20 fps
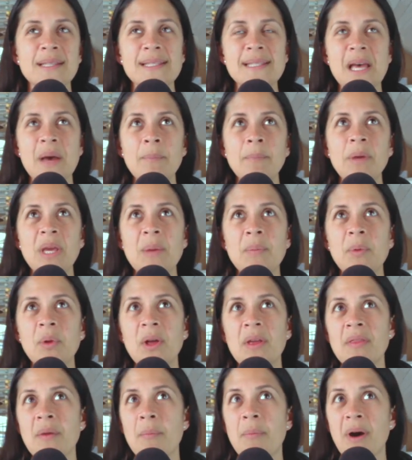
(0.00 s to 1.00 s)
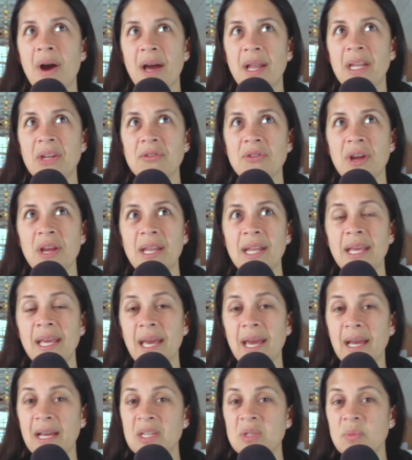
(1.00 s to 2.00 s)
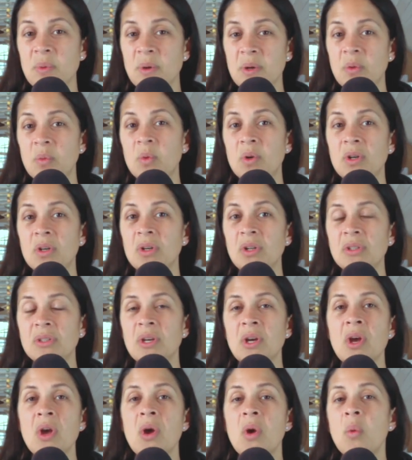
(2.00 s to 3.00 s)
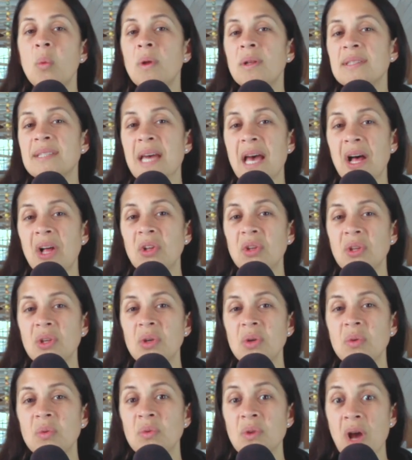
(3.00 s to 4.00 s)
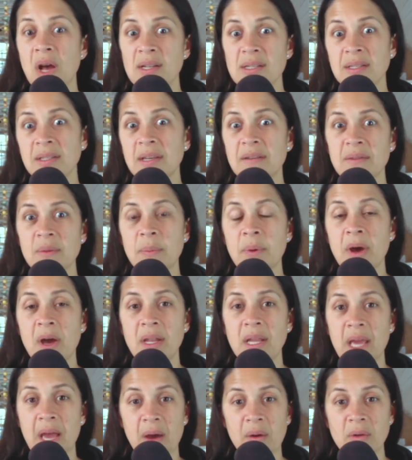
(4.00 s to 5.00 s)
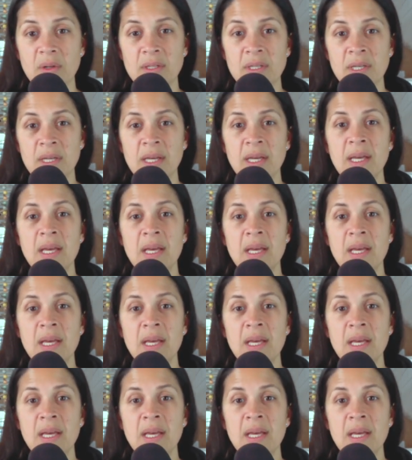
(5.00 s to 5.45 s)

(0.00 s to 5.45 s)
some people in the potty training expert world will tell you not to leave the potty out,